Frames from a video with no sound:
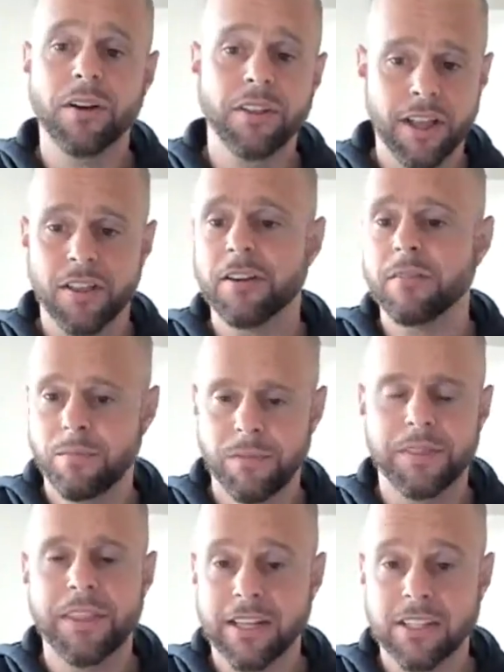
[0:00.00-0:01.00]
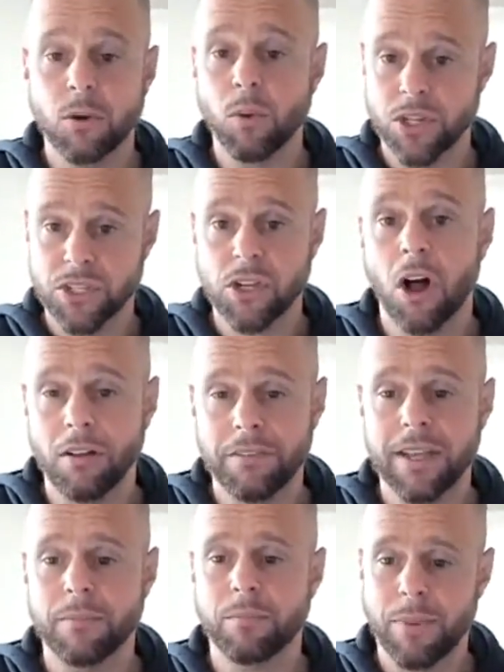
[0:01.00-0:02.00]
are the other things that we're
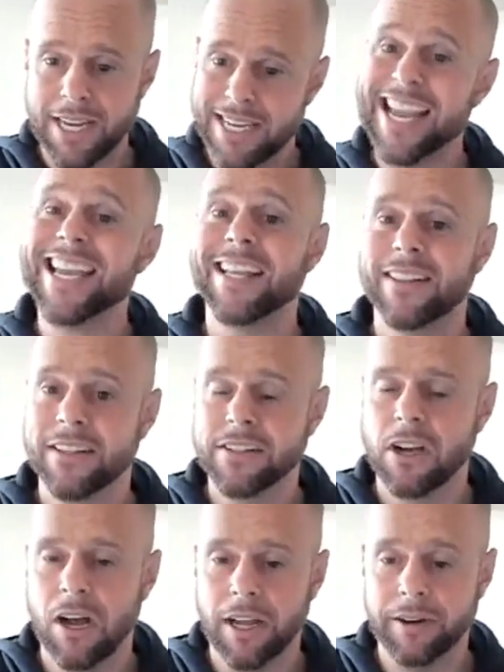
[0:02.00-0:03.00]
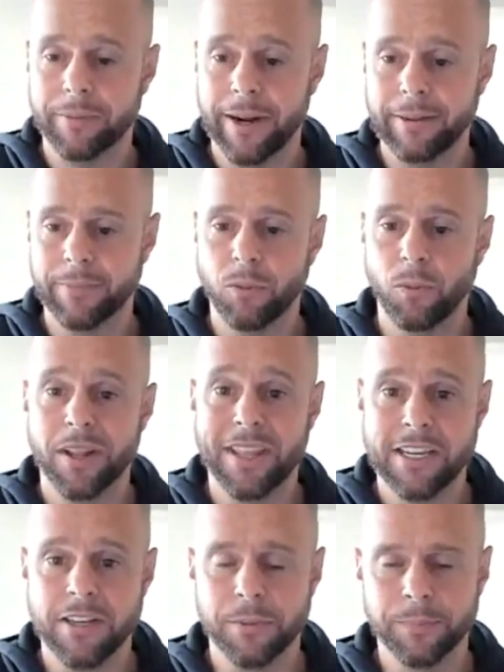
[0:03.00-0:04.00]
solving by taking this on, right? And what do
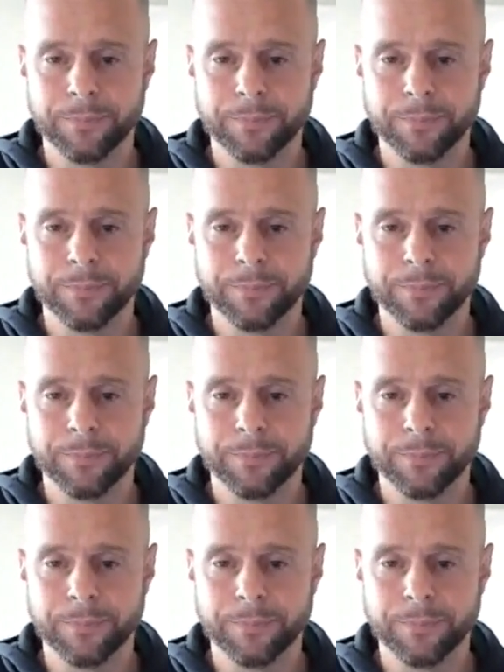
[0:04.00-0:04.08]
they do?